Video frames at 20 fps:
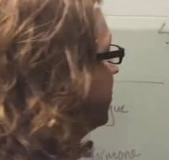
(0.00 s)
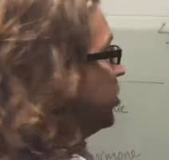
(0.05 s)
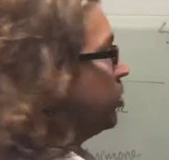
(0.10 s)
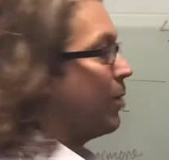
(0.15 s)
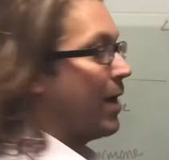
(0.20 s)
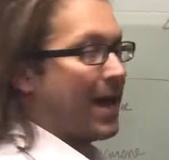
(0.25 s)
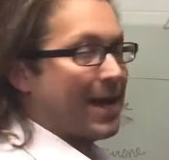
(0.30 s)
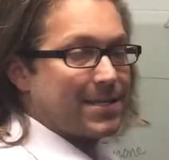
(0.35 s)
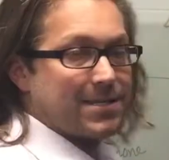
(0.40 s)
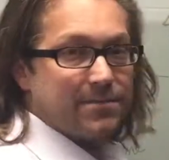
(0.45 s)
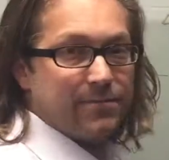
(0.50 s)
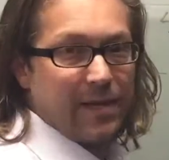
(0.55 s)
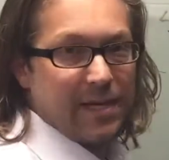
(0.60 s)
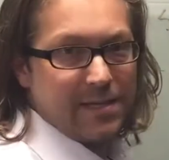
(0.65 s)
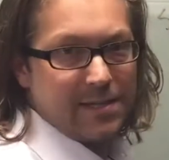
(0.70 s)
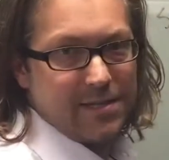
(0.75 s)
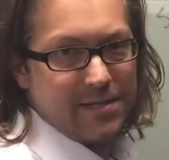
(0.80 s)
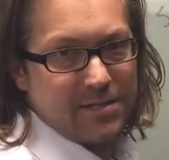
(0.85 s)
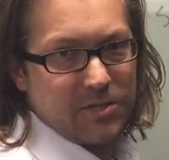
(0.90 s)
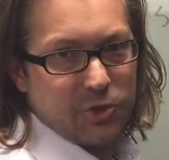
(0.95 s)
you
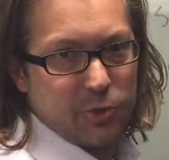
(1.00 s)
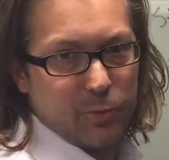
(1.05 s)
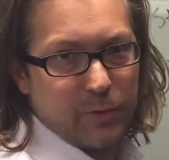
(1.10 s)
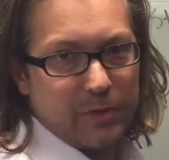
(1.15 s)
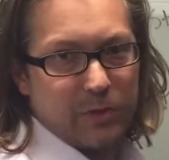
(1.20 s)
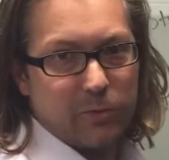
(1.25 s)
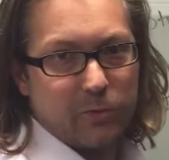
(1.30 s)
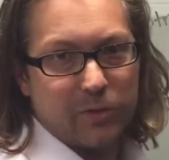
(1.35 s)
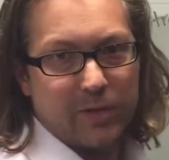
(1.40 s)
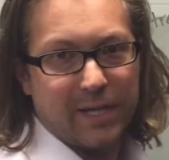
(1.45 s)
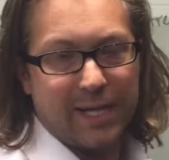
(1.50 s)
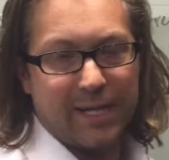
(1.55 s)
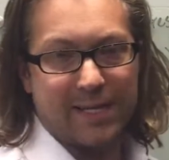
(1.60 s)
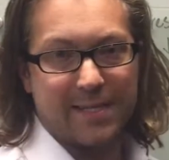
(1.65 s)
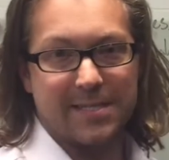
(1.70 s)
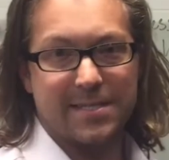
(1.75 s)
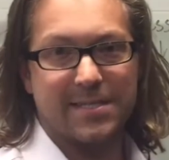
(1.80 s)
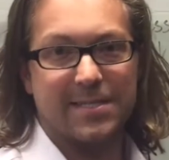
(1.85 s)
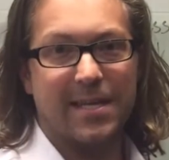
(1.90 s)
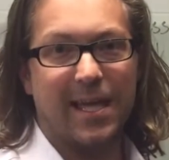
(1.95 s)
activate these adrenal
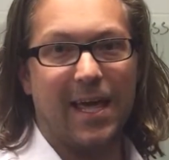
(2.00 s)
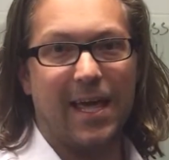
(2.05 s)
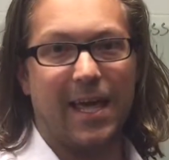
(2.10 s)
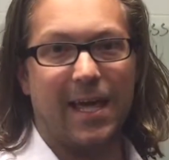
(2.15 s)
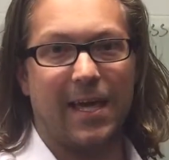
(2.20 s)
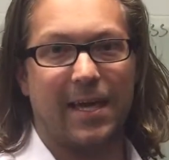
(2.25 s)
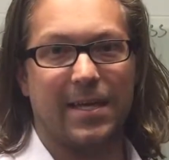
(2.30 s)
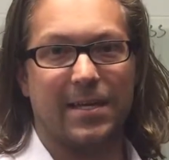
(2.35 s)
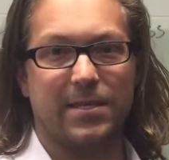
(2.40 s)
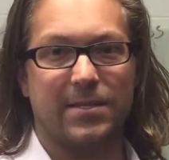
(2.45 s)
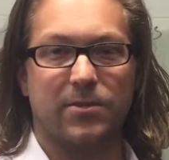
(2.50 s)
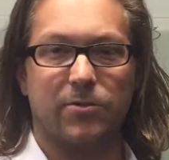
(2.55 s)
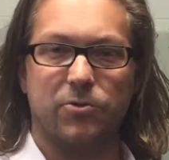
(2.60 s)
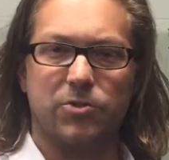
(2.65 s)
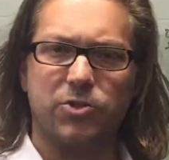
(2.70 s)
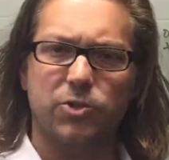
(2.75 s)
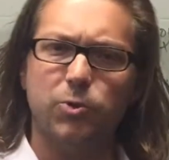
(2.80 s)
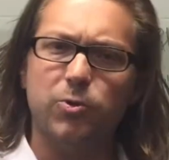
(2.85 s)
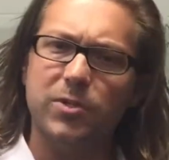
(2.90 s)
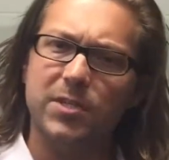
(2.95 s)
glands, and
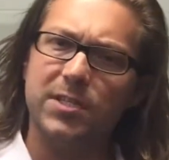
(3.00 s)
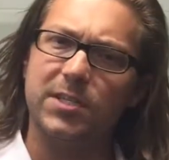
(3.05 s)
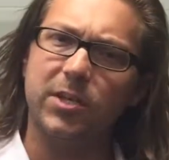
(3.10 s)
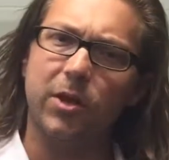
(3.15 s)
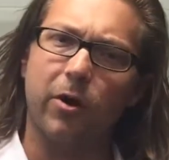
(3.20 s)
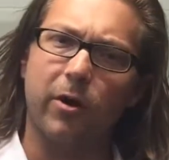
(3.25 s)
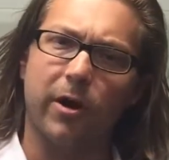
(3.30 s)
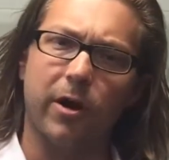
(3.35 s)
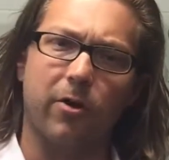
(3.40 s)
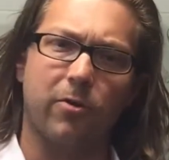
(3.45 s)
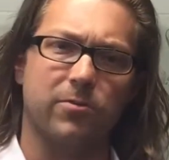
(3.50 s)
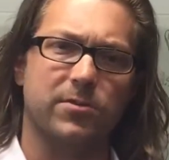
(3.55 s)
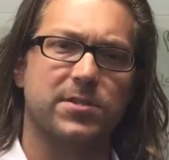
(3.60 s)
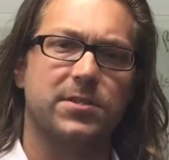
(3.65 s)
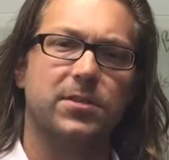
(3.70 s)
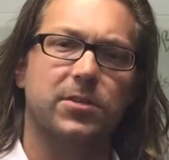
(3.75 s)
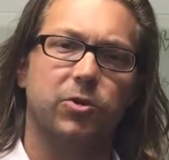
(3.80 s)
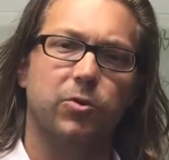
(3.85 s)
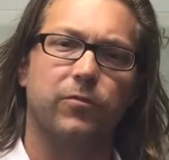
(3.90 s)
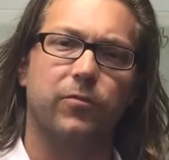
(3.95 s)
there's two
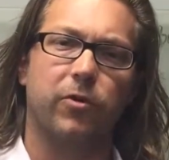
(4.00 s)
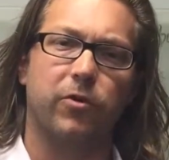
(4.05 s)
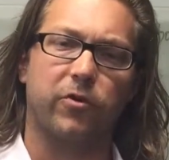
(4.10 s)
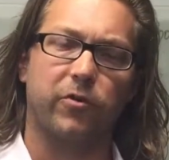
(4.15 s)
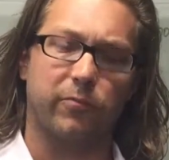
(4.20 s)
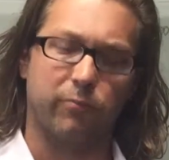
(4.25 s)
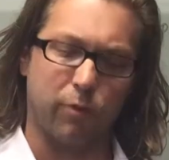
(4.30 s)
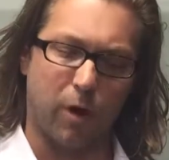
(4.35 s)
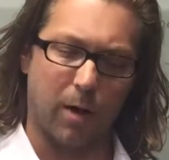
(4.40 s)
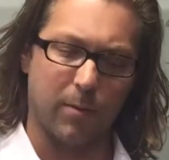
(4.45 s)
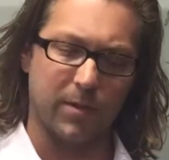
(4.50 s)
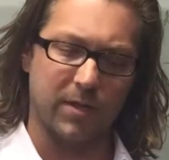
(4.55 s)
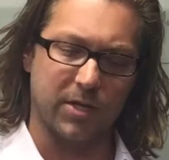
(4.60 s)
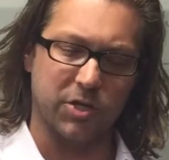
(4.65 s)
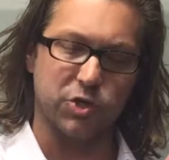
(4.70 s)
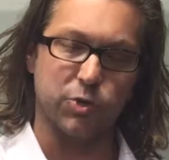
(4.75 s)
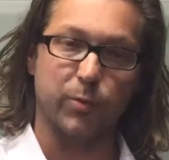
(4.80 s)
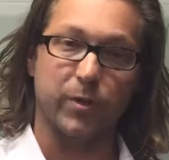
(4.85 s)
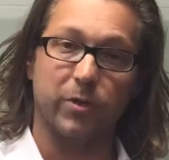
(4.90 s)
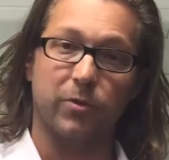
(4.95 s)
scenarios. You've heard of probably
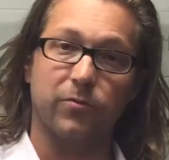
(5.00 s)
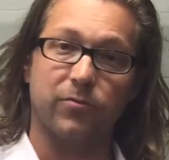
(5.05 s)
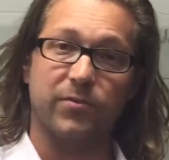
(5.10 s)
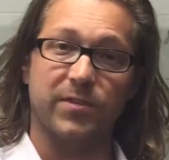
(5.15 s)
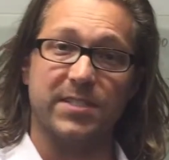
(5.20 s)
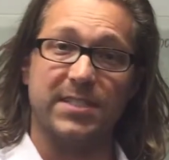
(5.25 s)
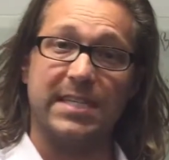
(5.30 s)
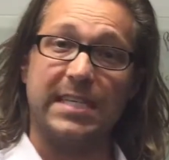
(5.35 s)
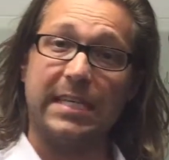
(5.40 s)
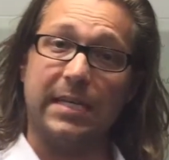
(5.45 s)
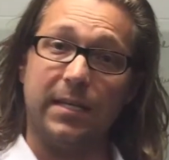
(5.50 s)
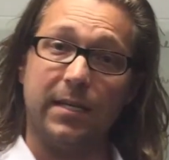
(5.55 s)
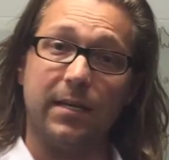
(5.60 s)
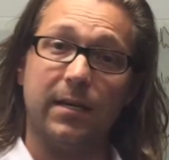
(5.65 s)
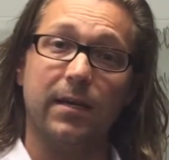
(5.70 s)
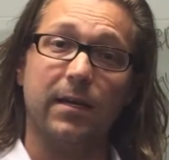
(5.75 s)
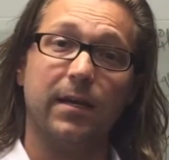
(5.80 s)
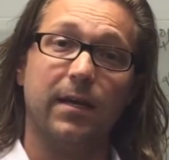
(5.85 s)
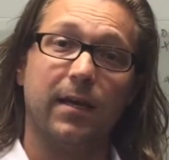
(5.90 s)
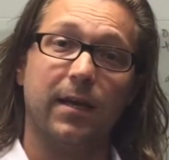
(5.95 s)
adrenal
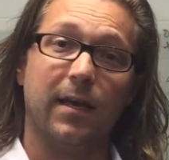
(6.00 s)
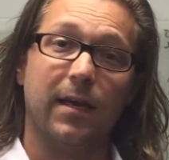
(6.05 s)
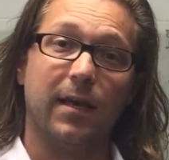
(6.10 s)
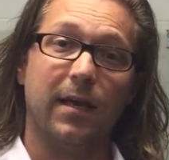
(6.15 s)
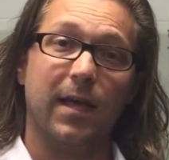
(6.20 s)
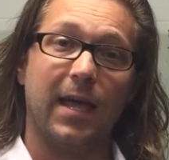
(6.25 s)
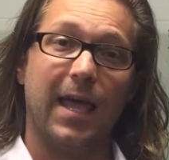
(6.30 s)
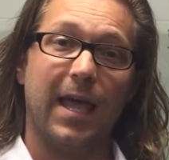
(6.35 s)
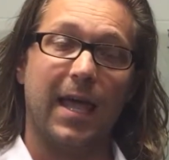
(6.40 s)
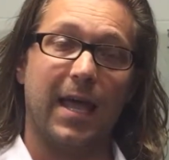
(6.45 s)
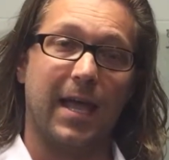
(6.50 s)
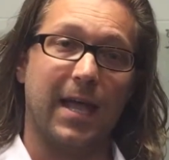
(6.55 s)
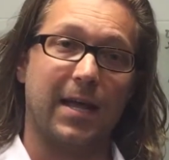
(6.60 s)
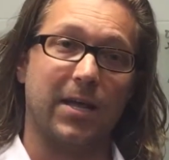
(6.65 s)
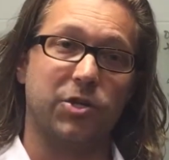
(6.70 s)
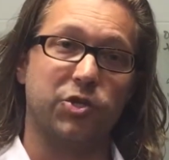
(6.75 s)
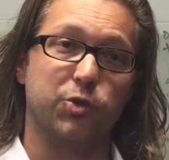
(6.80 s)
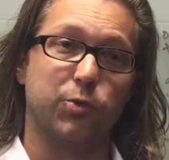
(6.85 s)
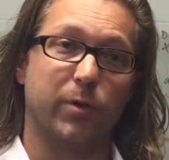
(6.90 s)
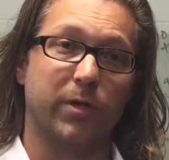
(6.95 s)
fatigue
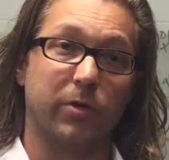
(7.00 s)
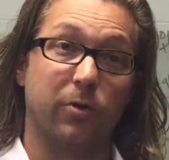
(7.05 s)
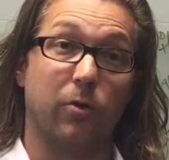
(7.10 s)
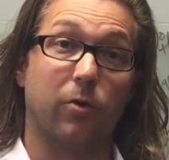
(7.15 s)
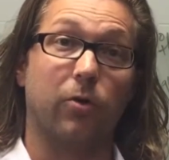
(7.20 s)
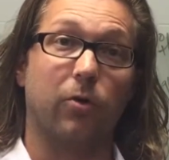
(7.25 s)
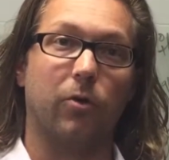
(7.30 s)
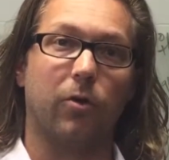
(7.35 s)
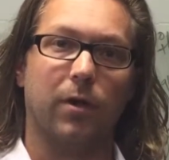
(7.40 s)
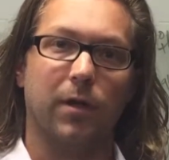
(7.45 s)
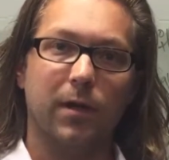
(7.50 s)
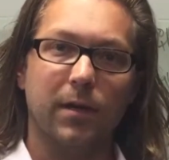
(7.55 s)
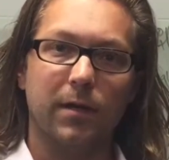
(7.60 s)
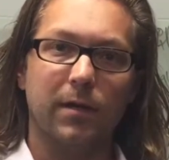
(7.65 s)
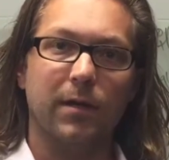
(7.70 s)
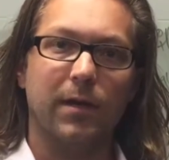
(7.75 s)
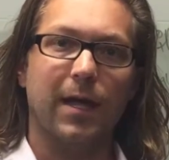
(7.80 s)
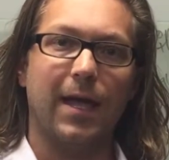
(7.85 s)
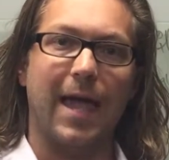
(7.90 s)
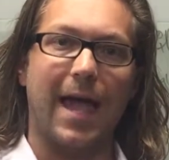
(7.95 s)
and adrenal
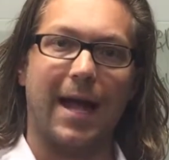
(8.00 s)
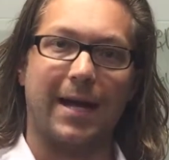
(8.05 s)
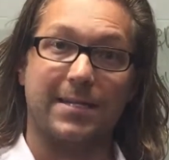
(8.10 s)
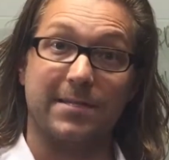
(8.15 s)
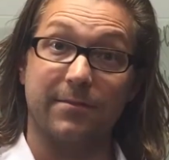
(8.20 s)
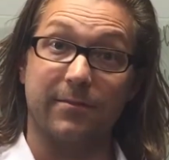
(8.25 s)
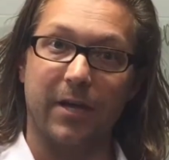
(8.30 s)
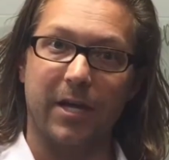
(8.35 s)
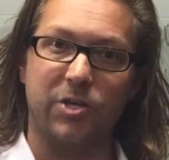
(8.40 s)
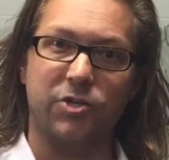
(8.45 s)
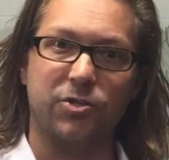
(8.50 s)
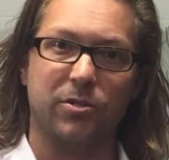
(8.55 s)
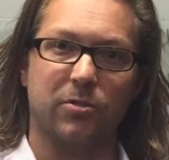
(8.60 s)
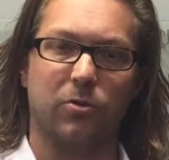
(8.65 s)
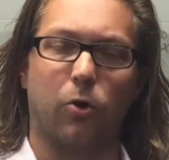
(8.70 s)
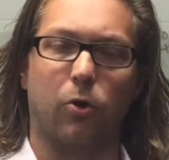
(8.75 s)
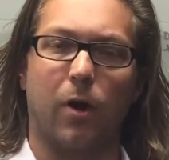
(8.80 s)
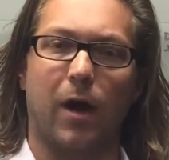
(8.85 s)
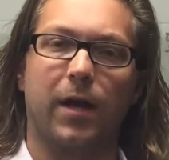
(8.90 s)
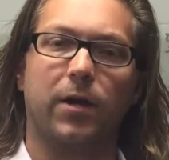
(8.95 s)

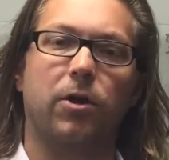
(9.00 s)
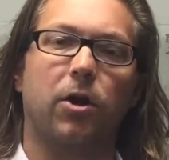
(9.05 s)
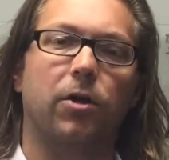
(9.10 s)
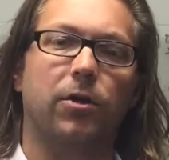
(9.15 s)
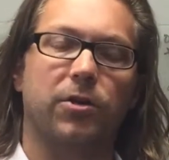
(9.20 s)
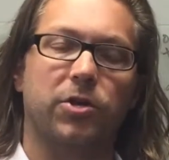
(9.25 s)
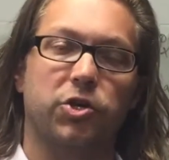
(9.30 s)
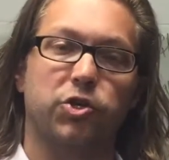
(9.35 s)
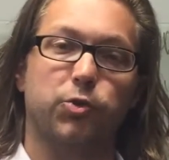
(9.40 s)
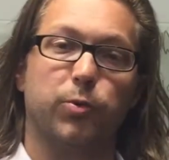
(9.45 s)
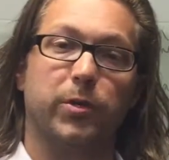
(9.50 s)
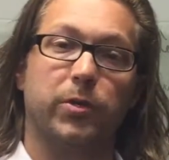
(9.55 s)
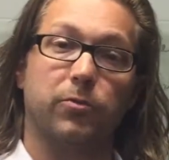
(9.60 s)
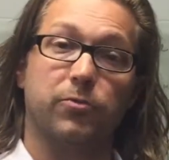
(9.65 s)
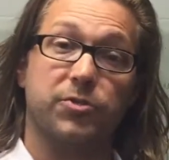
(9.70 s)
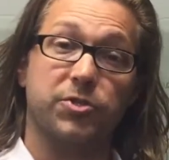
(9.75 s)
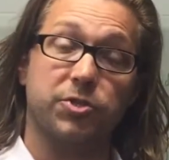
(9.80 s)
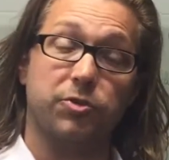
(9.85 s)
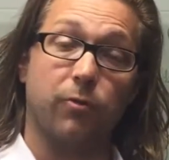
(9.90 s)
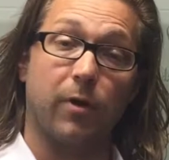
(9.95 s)
activation, or I call it adrenal
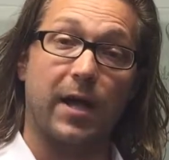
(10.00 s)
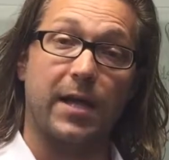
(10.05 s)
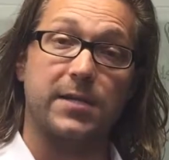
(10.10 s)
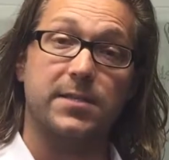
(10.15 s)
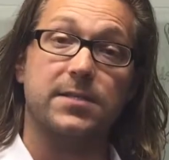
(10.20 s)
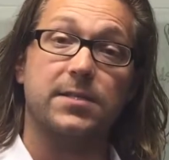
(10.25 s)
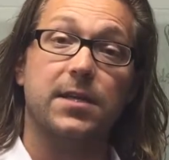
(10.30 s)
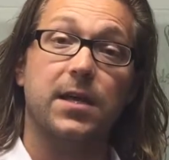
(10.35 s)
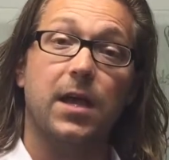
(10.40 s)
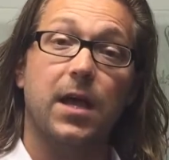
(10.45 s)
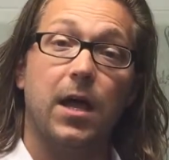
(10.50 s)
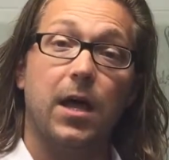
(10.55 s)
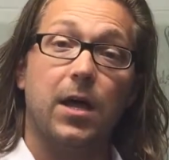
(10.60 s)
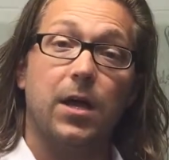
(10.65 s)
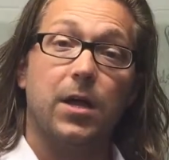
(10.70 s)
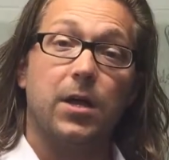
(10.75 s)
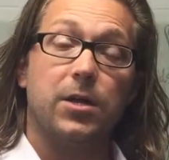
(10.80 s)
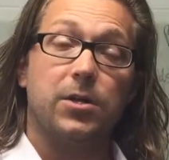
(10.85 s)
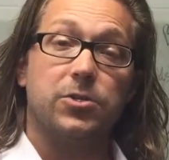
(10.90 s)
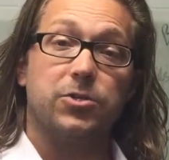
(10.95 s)
stress.
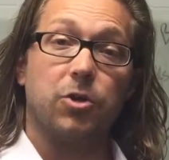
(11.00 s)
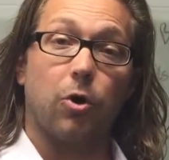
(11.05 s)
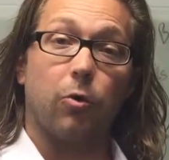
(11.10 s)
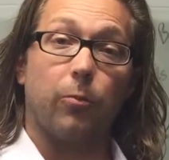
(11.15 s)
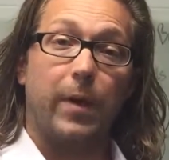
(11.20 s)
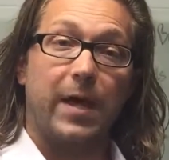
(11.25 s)
So